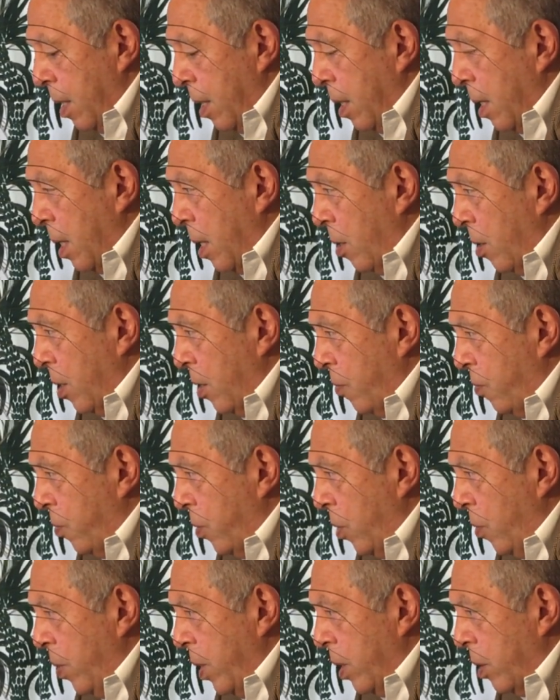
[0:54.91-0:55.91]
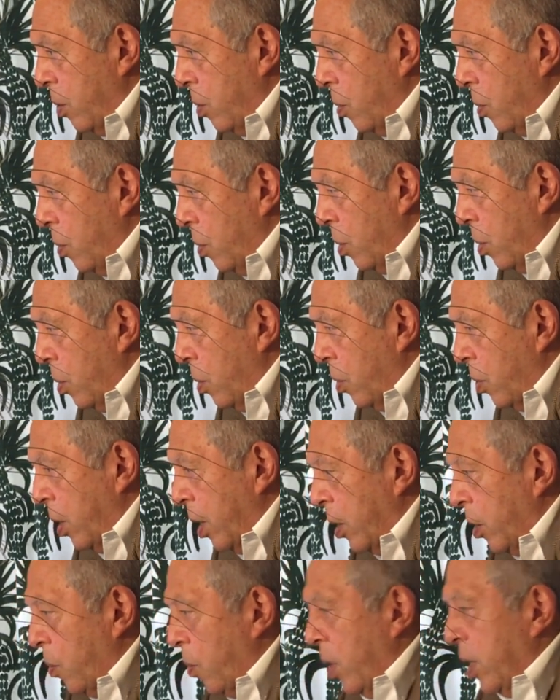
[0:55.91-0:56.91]
Now, if we were to look
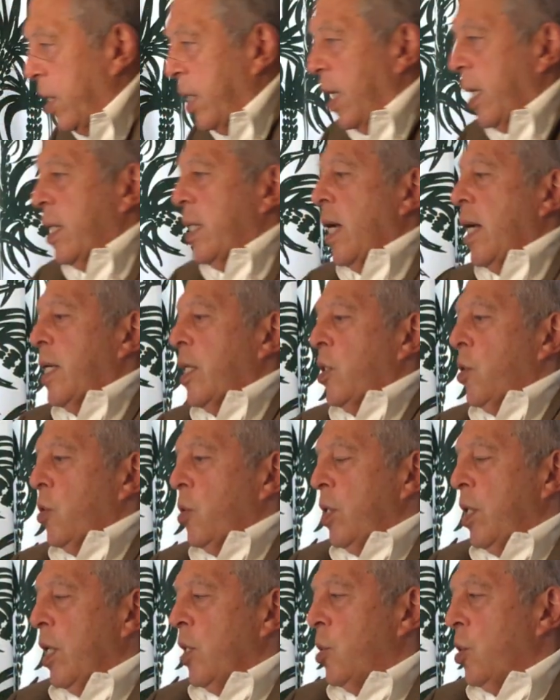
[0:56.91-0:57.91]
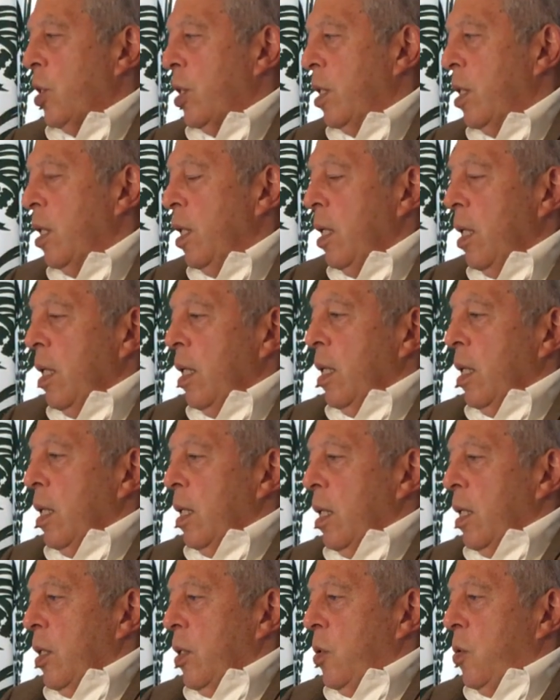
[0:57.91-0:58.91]
at the World Psychiatric Association,
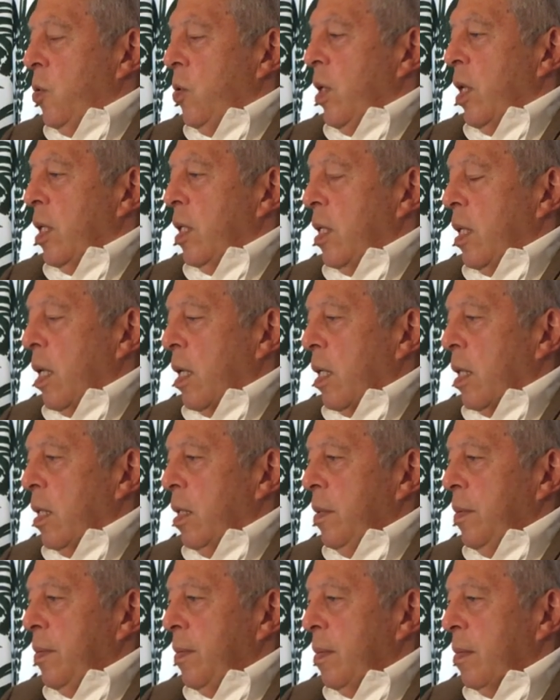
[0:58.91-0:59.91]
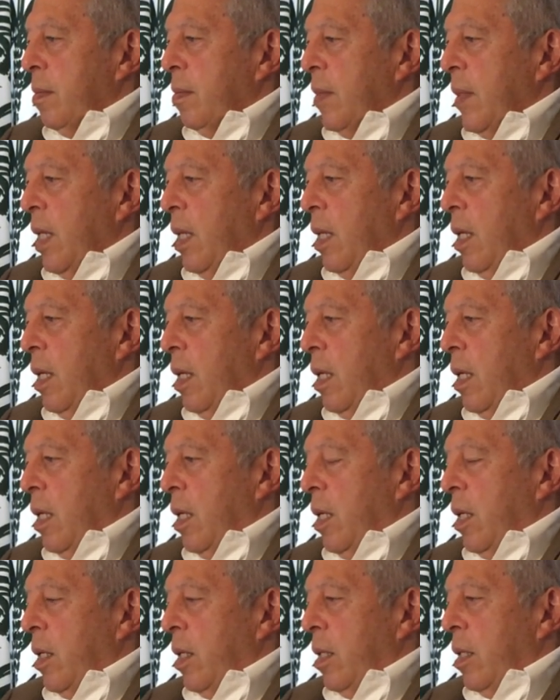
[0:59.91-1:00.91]
2 years younger,
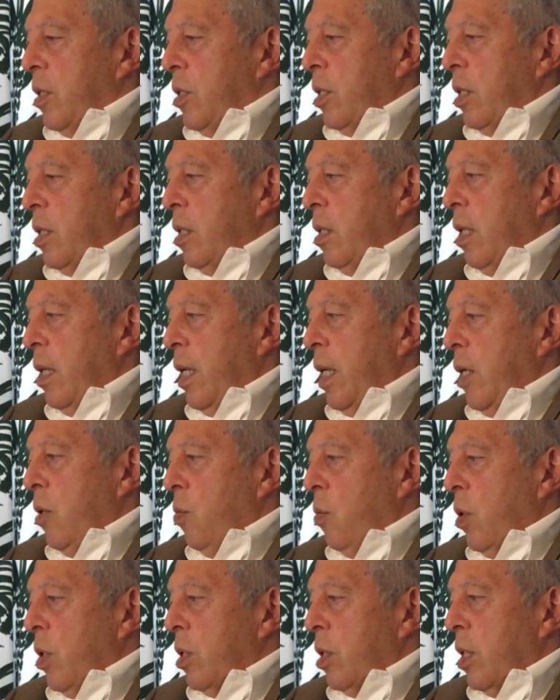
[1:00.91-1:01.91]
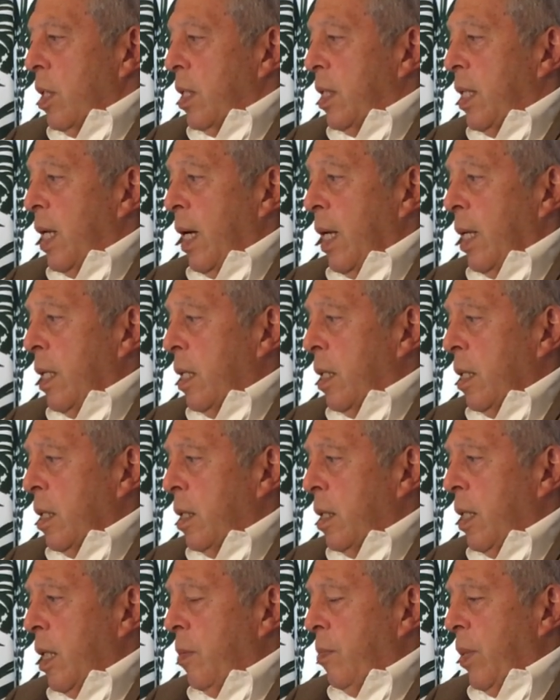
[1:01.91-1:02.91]
Jean Delay was a
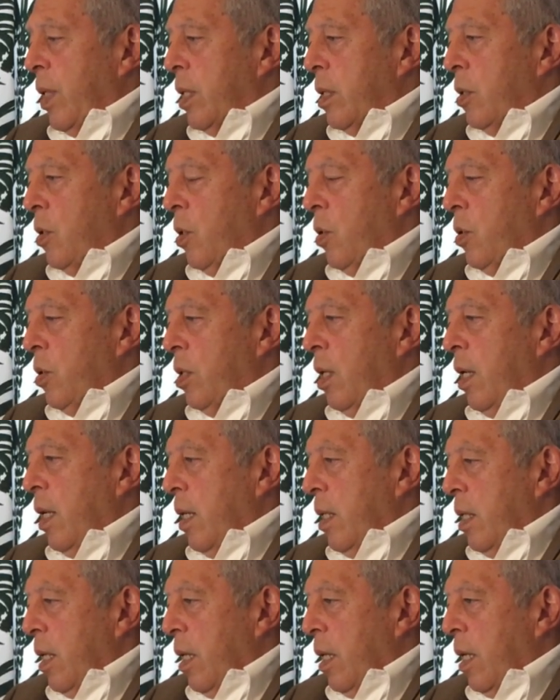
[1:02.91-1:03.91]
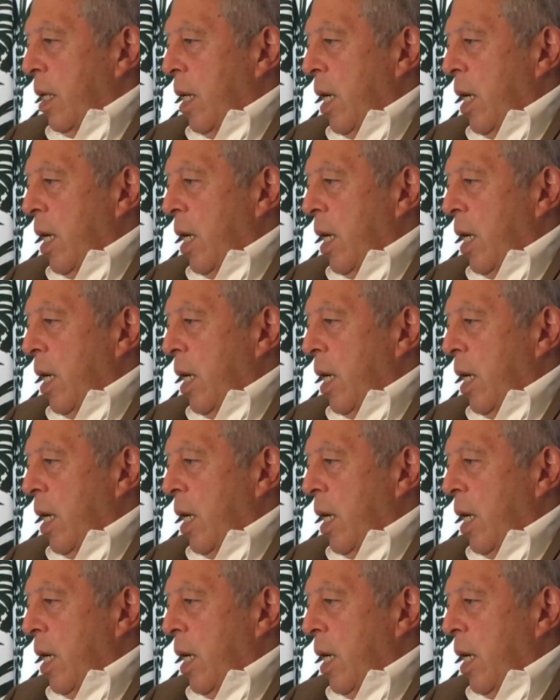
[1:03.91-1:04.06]
scientist at best. You know, Delay and Delay